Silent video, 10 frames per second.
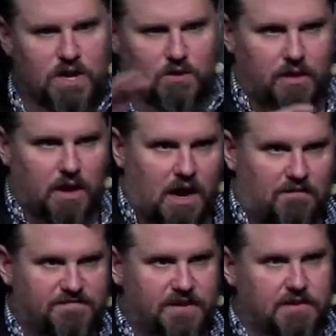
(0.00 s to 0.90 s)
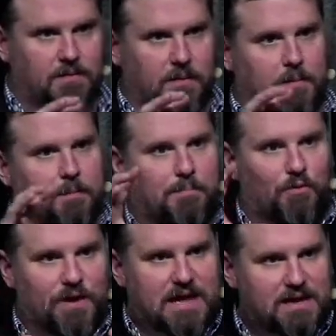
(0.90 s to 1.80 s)
we don't often
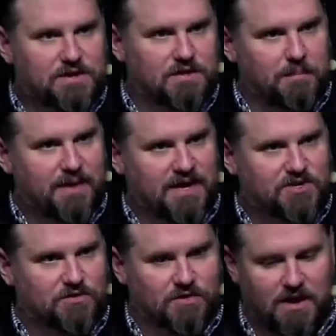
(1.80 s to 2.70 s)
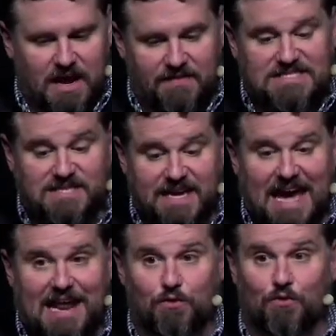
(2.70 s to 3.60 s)
bring to the picture. And that's the
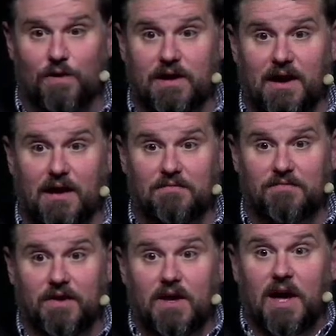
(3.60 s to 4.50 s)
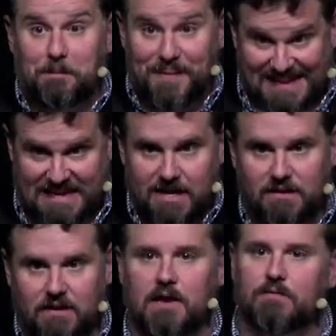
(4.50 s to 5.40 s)
category of opinion.
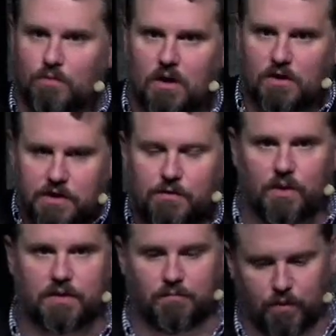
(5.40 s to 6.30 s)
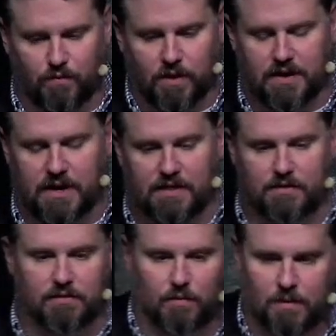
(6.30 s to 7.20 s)
When we're arguing one, with one
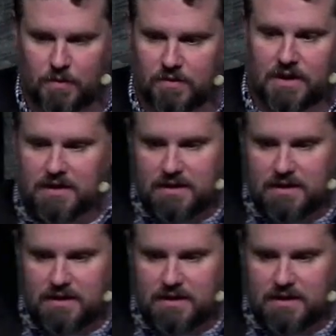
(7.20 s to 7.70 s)
another or when we're